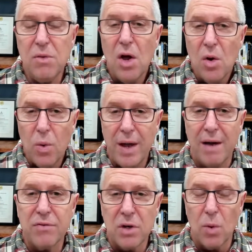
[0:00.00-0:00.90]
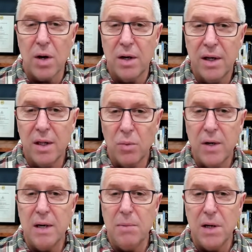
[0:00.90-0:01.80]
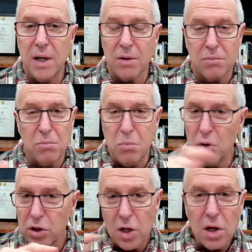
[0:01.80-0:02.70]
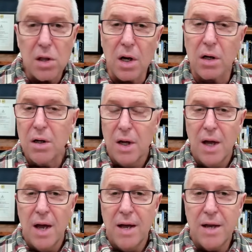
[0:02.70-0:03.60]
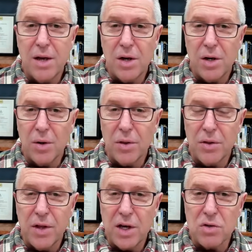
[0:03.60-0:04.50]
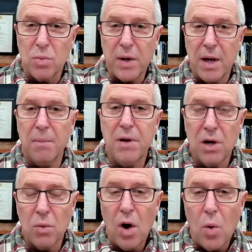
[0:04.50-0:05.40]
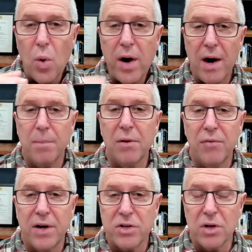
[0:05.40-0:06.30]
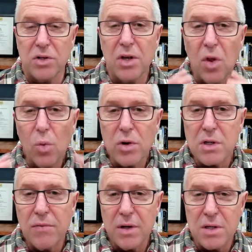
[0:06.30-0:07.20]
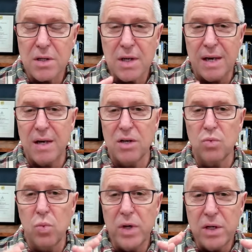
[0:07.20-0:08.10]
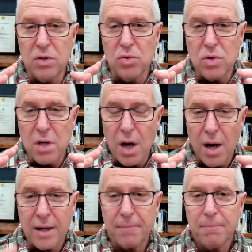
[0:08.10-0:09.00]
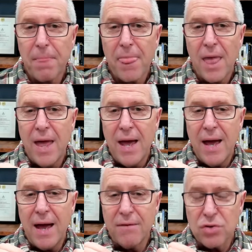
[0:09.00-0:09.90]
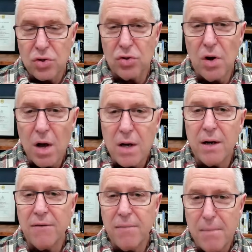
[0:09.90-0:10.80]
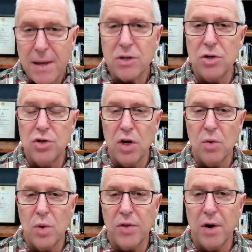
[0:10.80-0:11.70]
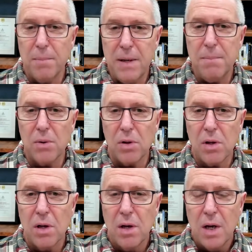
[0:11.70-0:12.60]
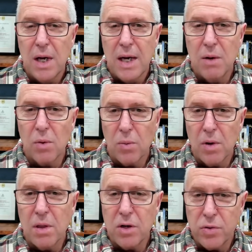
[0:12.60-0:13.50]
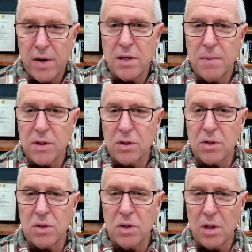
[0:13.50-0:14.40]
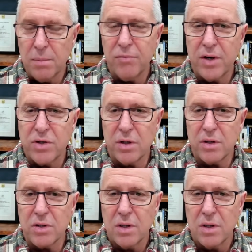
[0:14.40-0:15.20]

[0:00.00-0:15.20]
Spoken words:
we have to work together and we need to be together. Put that on there. The thing is, when we come here, we are professionals. And the worst of it is we do not have strong enough messaging with our people, when we're in the trades business, that they're professionals.